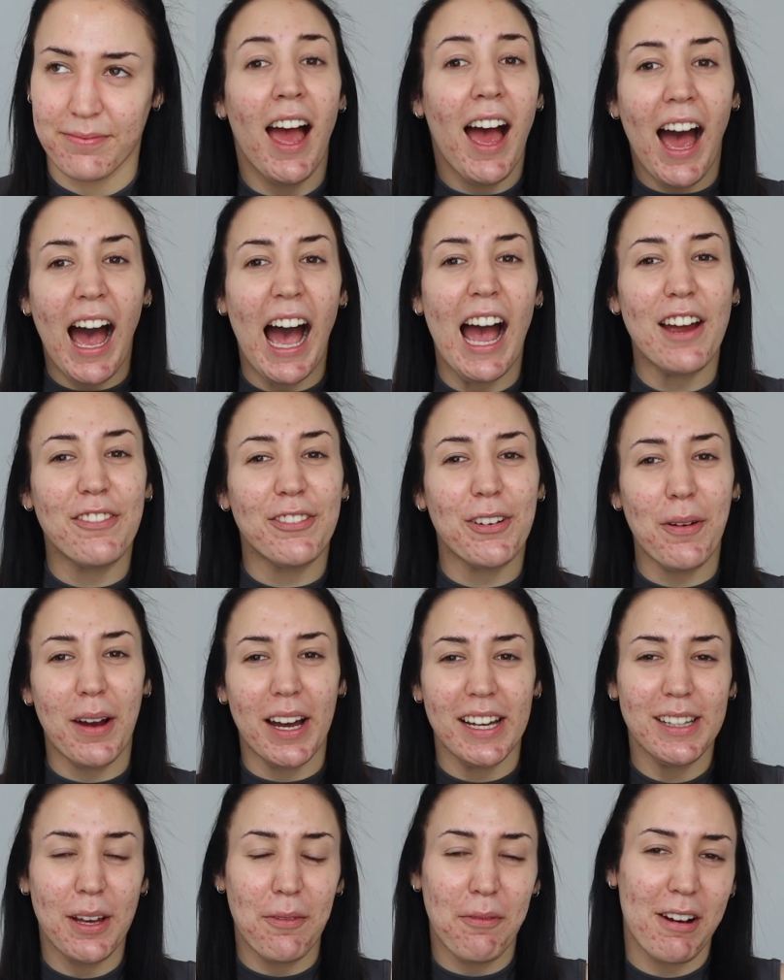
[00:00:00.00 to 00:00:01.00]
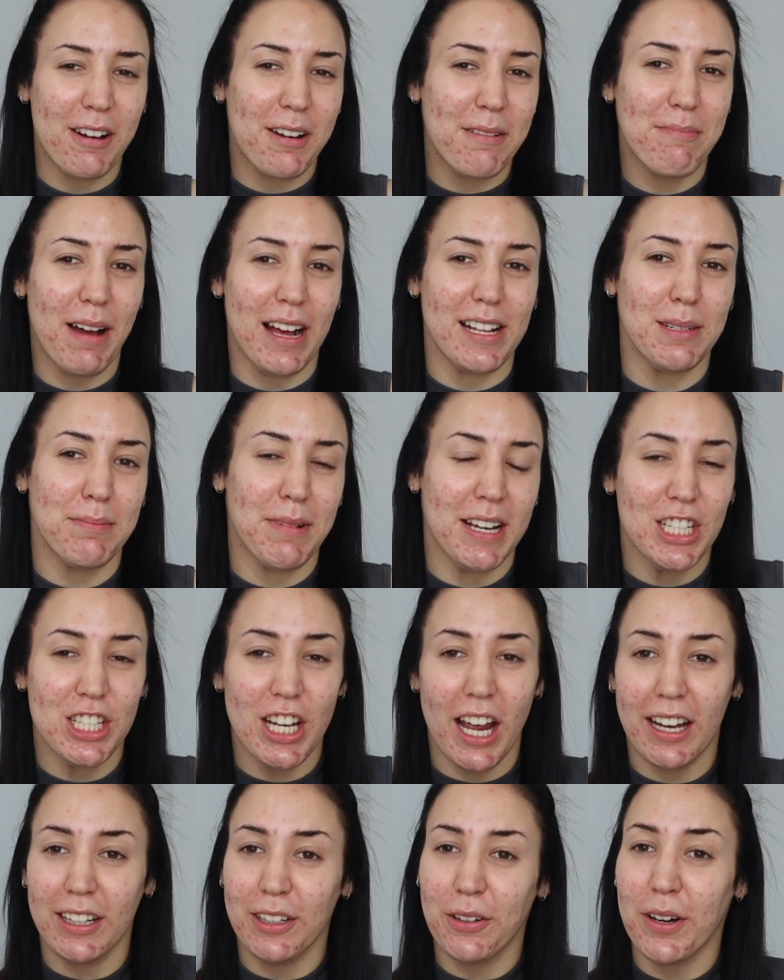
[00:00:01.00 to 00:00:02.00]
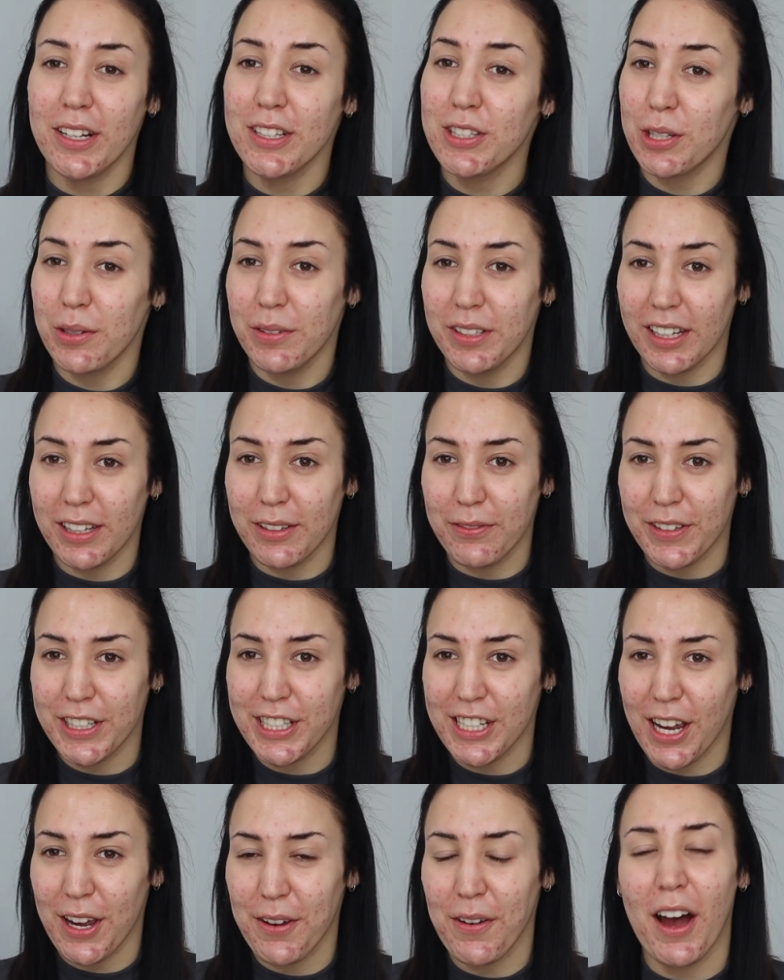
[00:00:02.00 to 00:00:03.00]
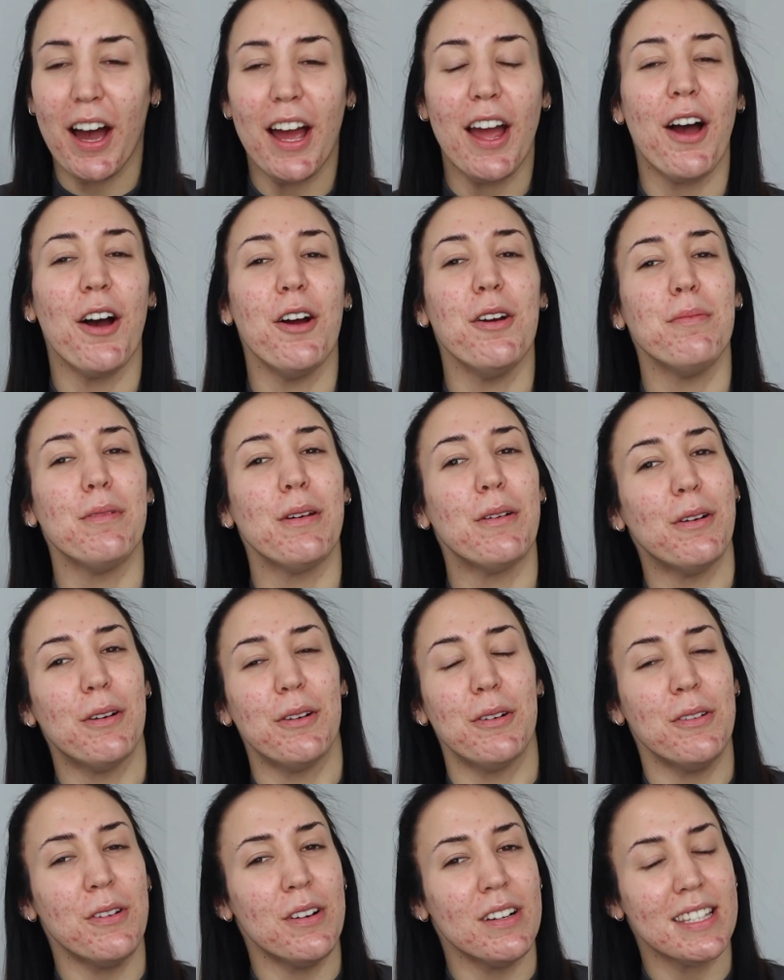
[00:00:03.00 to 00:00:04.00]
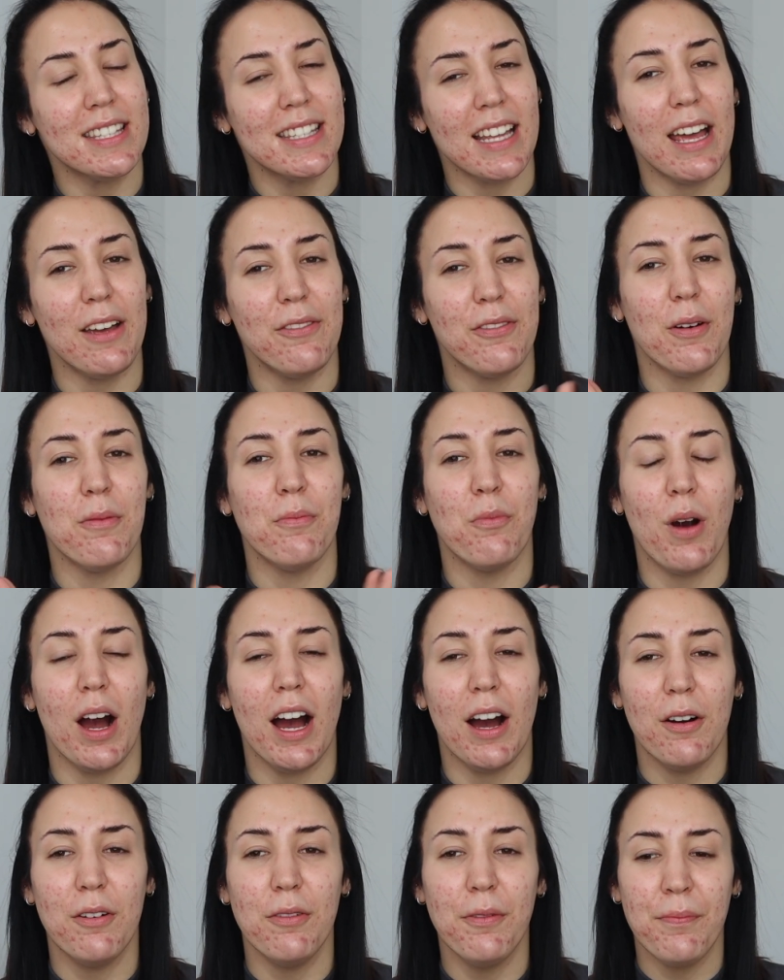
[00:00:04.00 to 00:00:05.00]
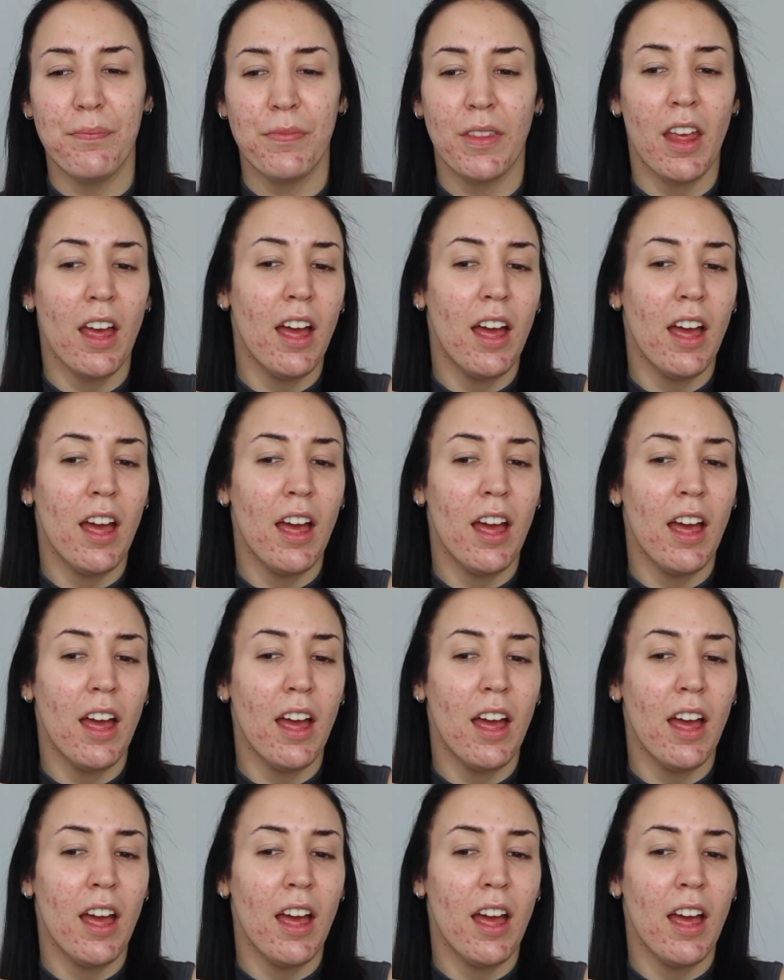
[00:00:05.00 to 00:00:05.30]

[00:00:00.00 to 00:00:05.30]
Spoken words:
Hi everyone, welcome back to my channel and to another video. I hope you're all safe and well.